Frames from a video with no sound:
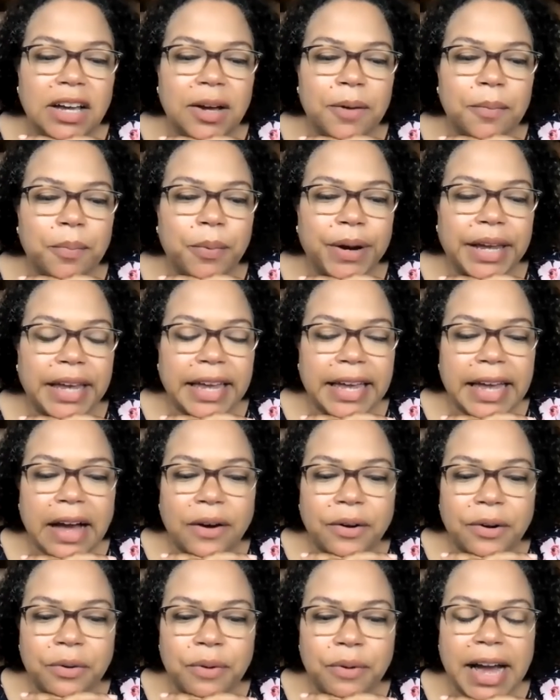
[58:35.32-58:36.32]
breaking
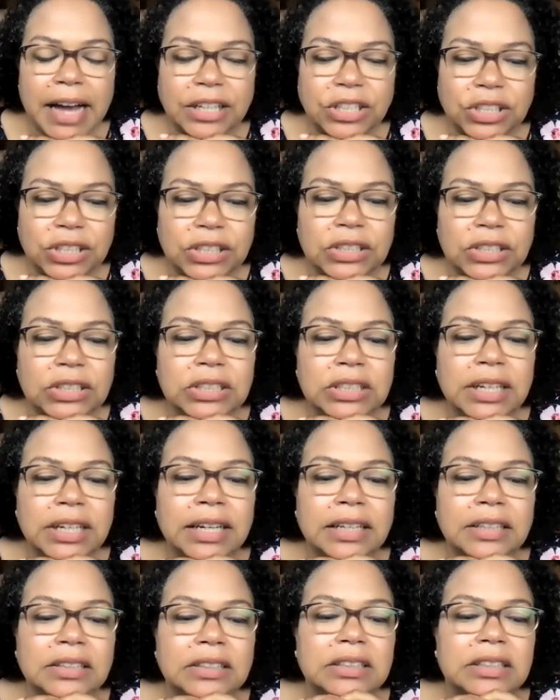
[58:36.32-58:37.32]
out in rashes
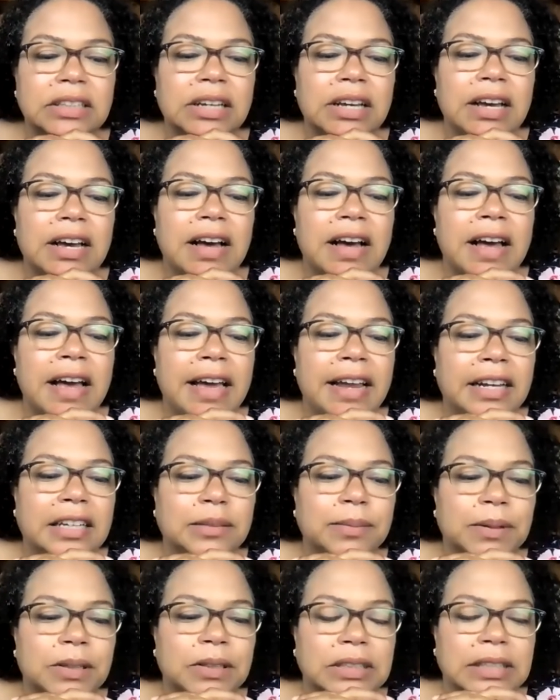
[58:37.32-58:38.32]
and
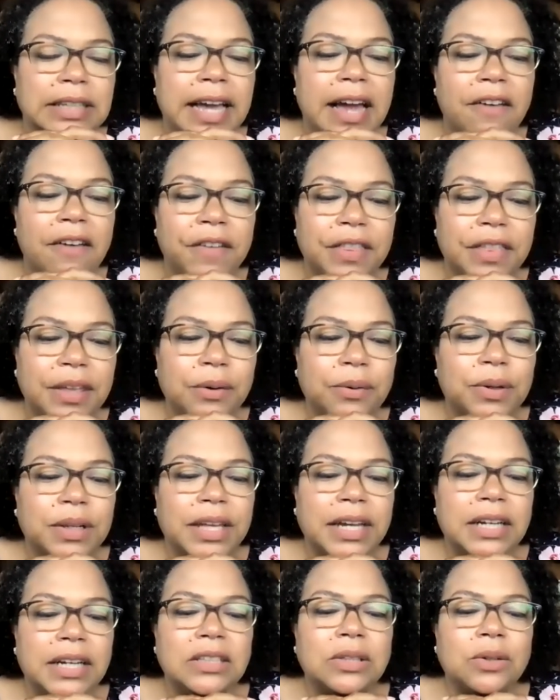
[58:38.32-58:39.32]
experiencing everything
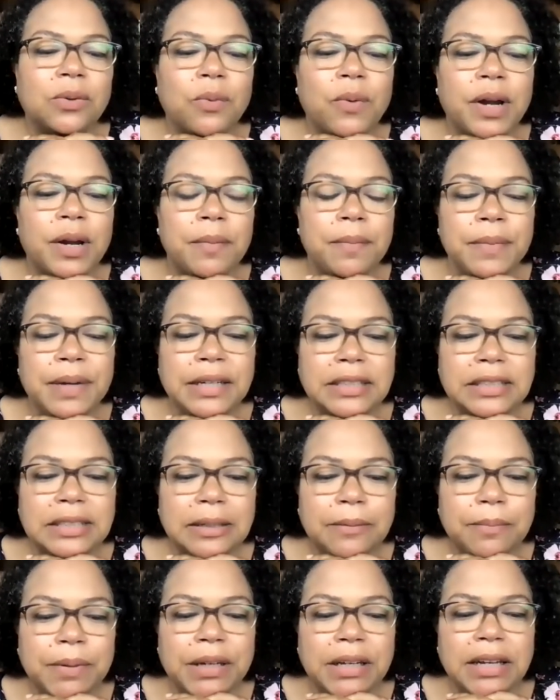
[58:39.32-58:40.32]
related to what it means to
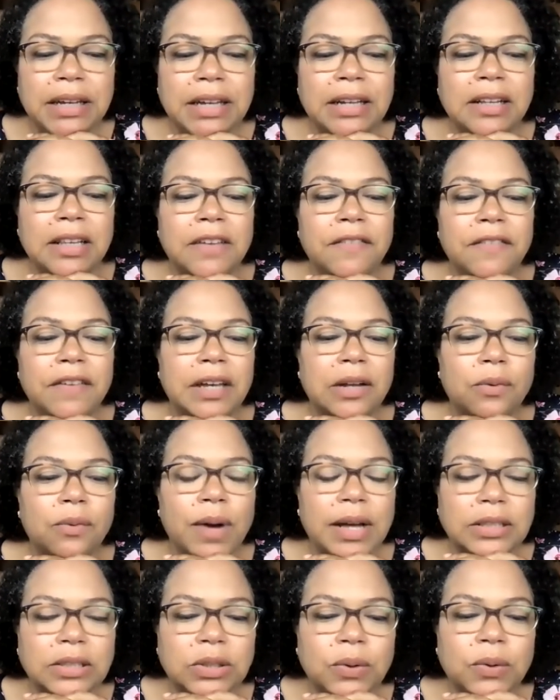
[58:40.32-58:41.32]
be in living in
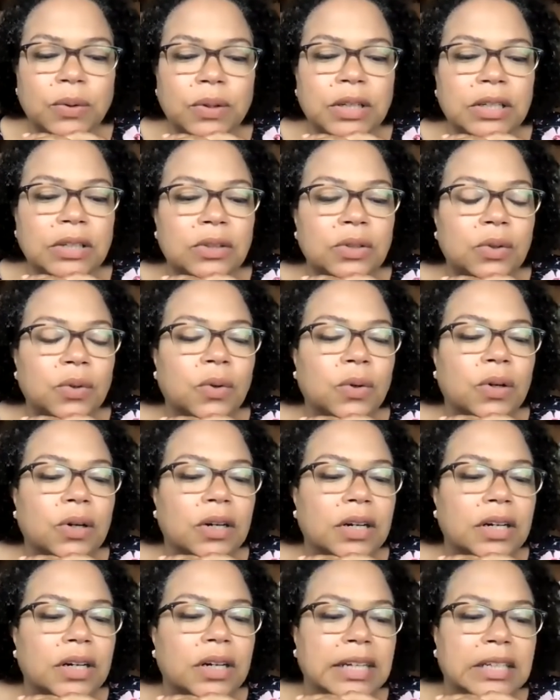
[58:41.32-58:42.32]
West Oakland
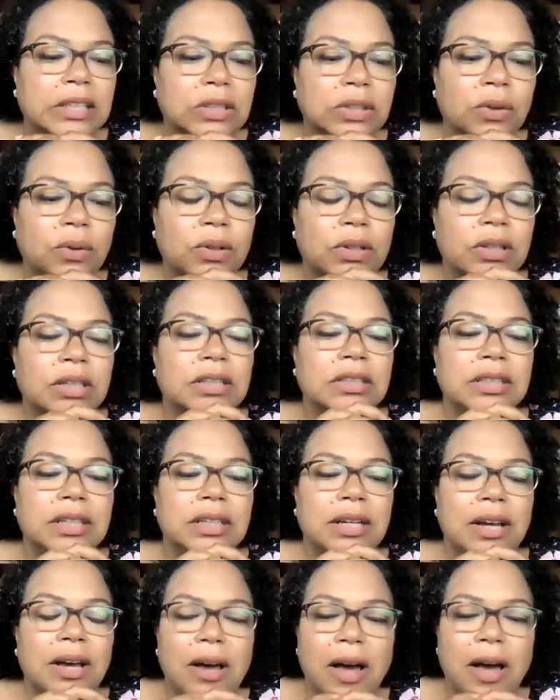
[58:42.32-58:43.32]
or in East Oakland,
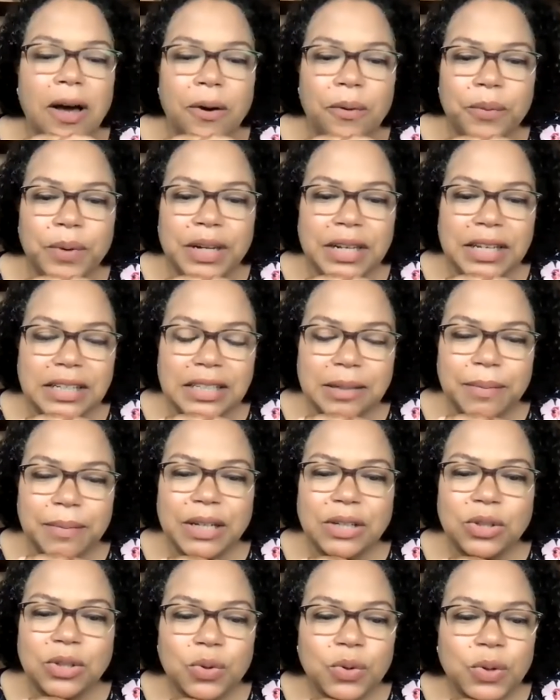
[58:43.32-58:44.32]
we need to
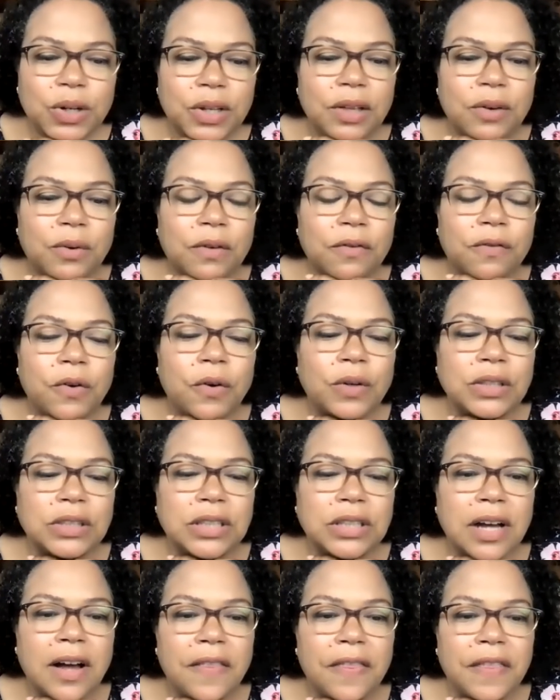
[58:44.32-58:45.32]
make sure that we're focused
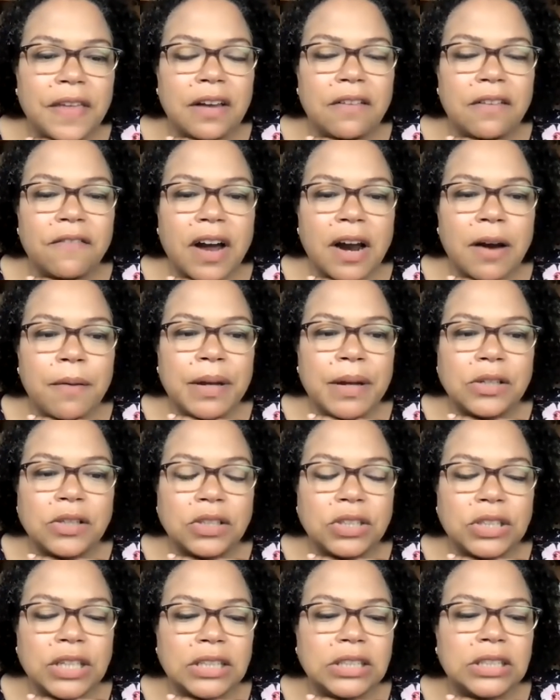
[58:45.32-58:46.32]
on the environmental
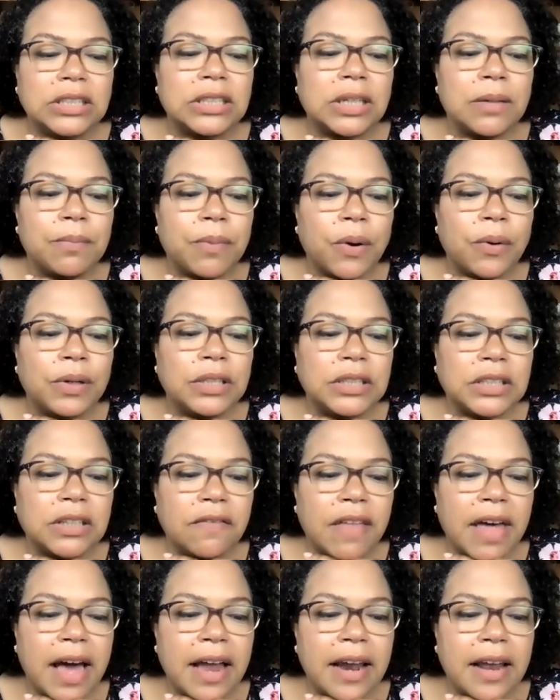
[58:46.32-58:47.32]
justice components of
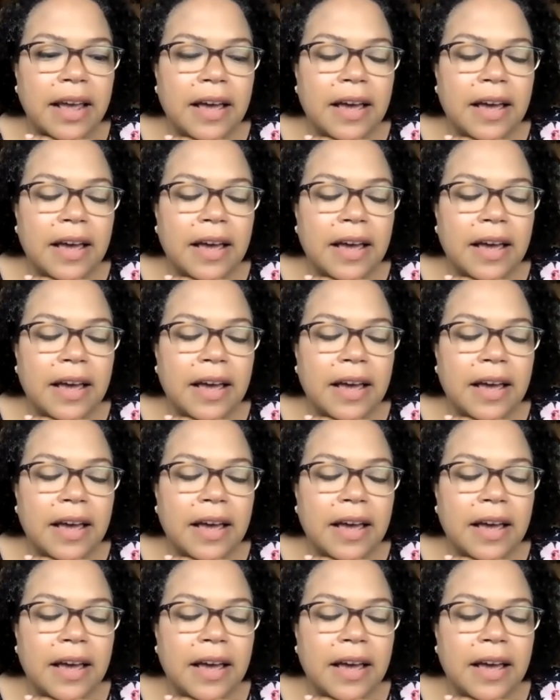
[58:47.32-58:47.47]
that.